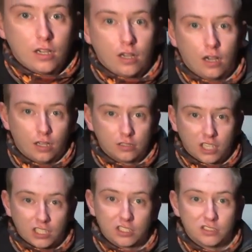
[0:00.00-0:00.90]
Uh, it's
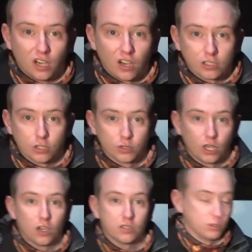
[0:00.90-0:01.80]
kinda dark, so it's
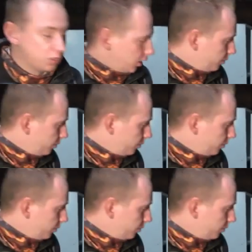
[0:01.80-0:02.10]
hard to see,